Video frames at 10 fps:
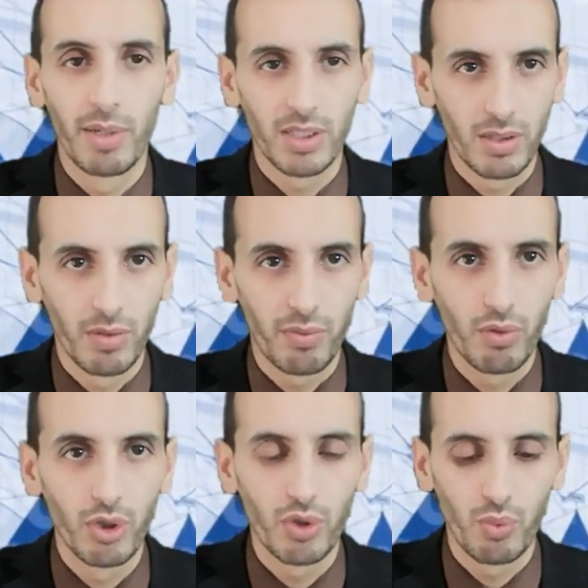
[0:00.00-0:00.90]
But of
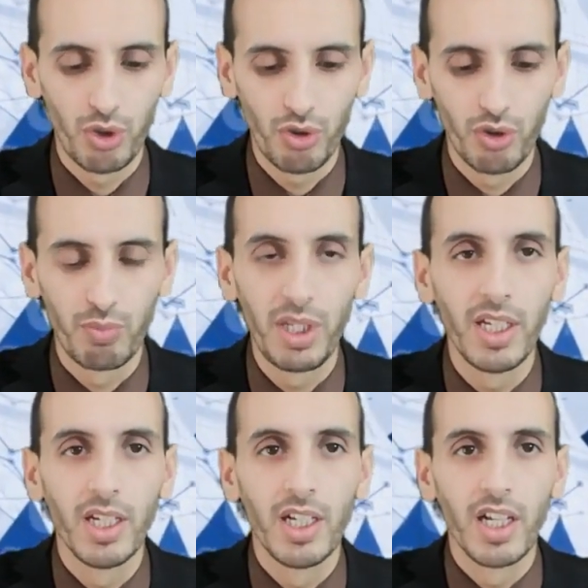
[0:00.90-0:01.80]
course, we should
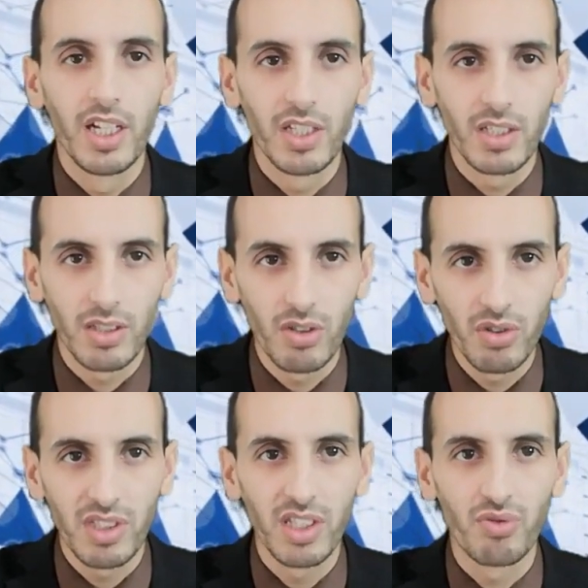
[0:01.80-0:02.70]
be
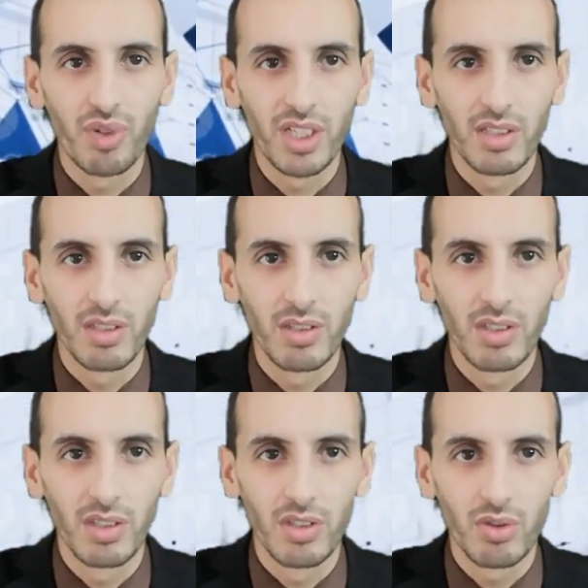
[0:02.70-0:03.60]
concentrated
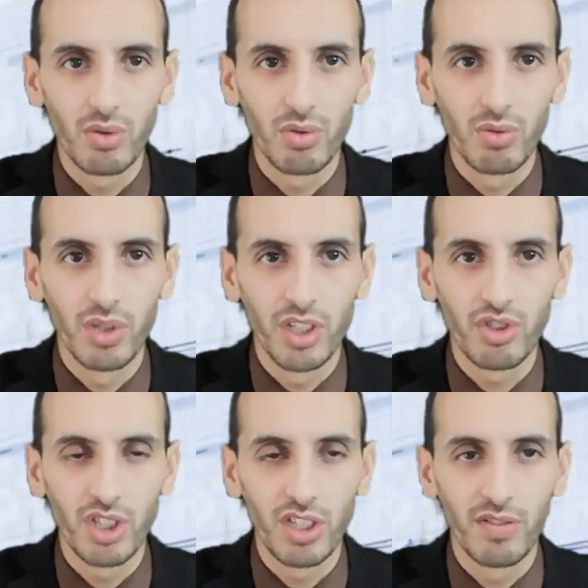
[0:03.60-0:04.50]
to
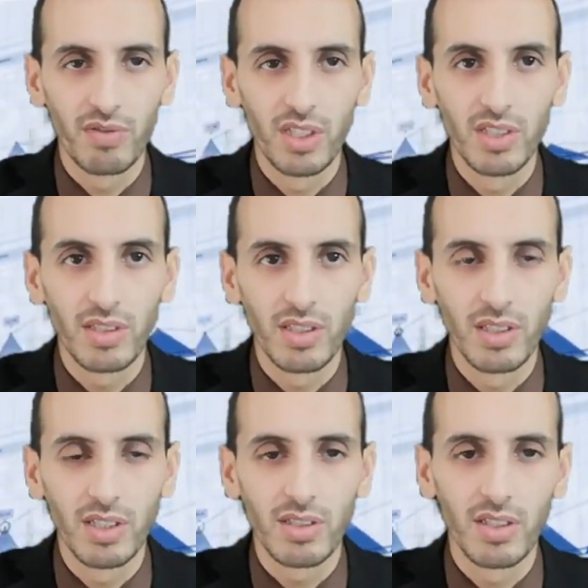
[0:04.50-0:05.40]
achieve this
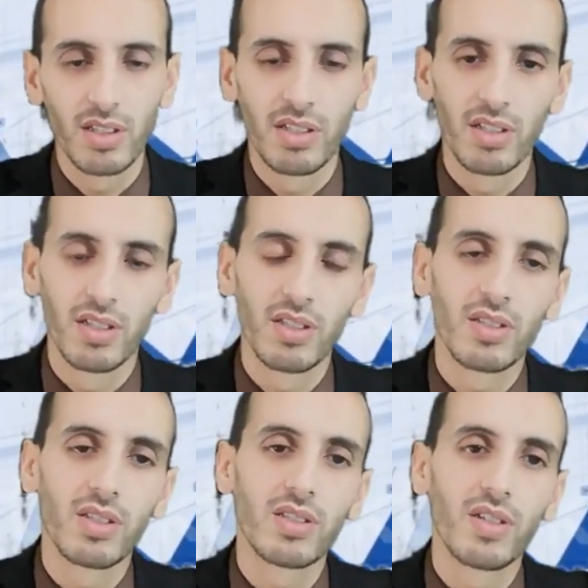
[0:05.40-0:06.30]

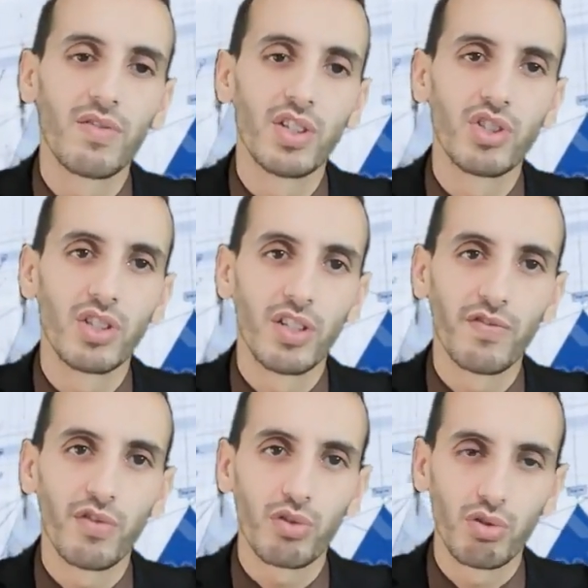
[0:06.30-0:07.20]
vision, and
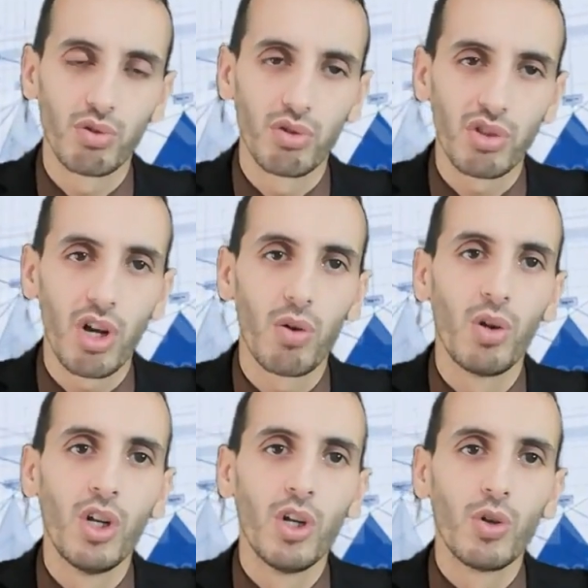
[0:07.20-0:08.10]
to do
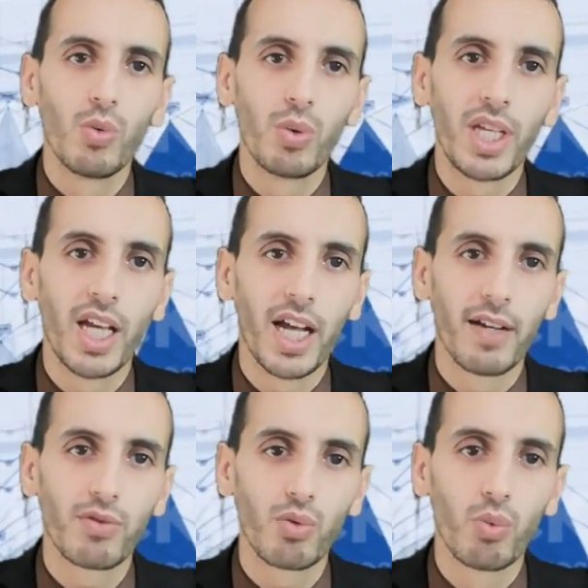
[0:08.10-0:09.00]
so, we
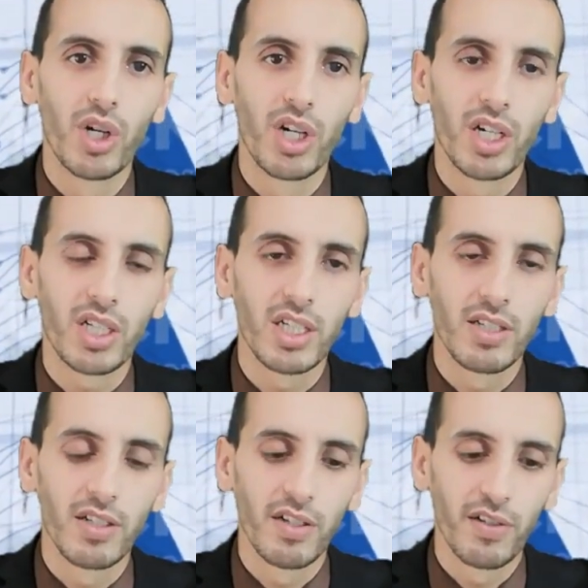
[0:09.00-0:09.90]
have to work
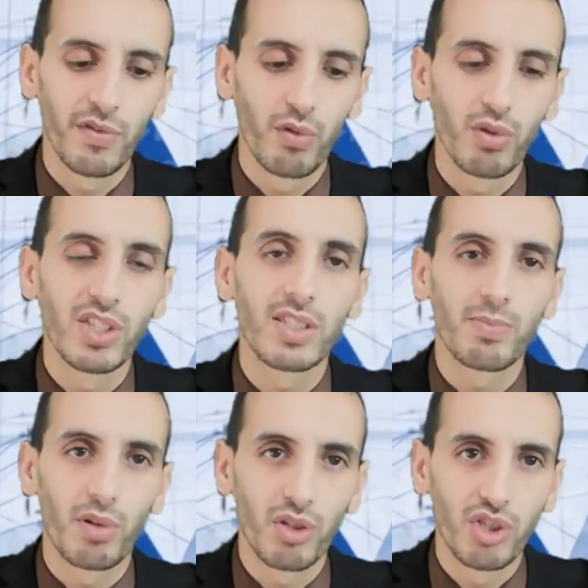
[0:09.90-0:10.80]
for this
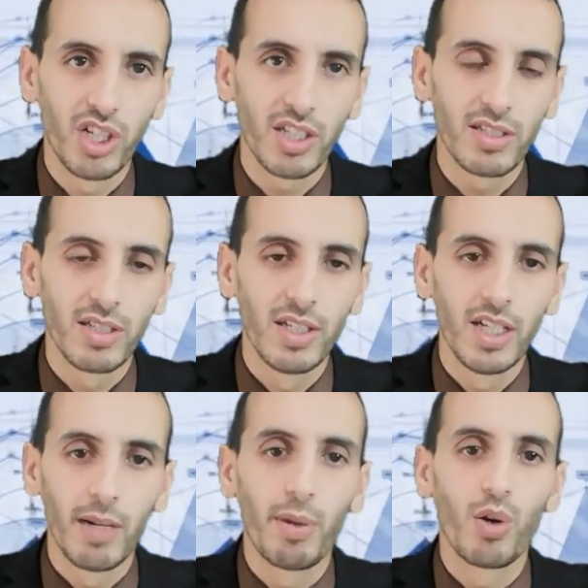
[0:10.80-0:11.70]
project
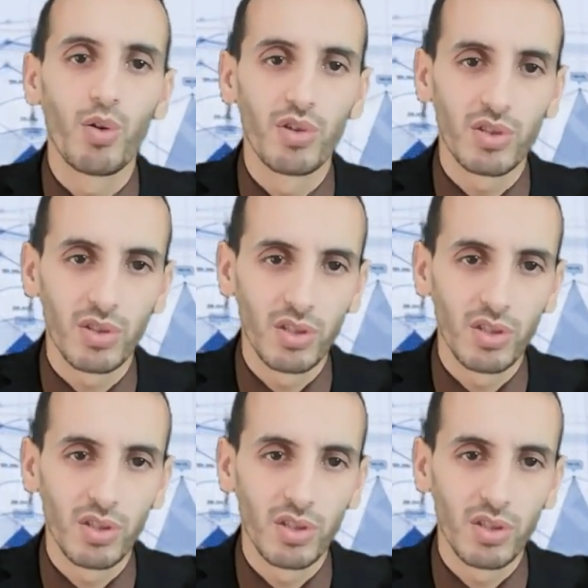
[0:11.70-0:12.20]
about